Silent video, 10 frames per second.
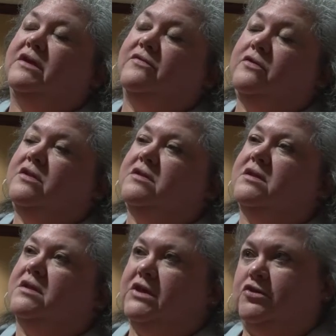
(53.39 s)
Given
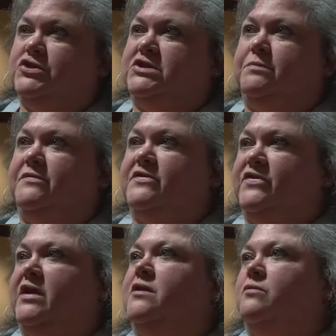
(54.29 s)
that the leadership of the
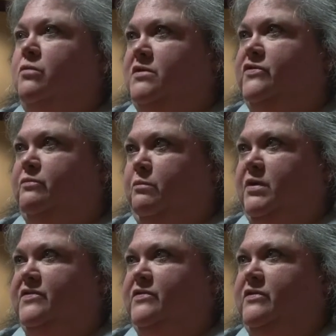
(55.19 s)
Senate was
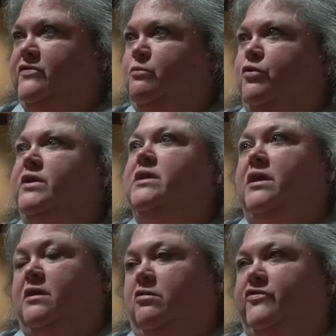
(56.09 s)
present this morning
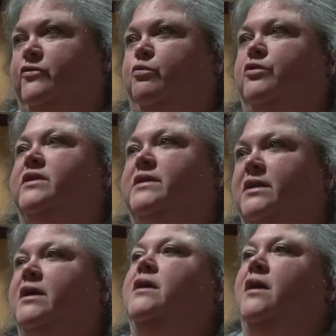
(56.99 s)
and all supported
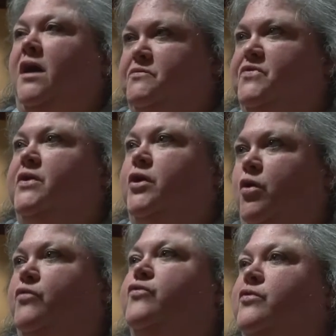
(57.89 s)
it, I'm very
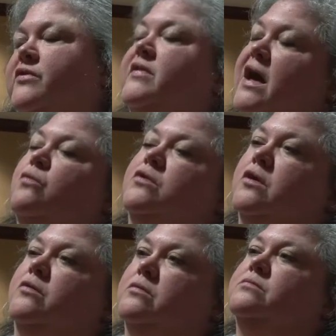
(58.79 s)
hopeful that that will
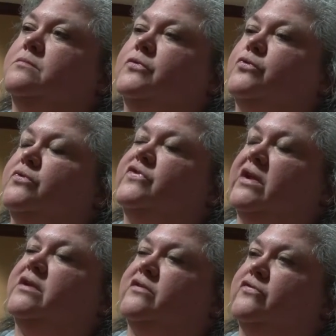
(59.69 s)
go through the
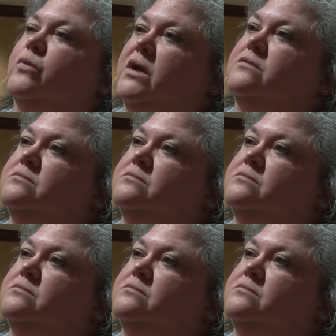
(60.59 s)
Senate as well.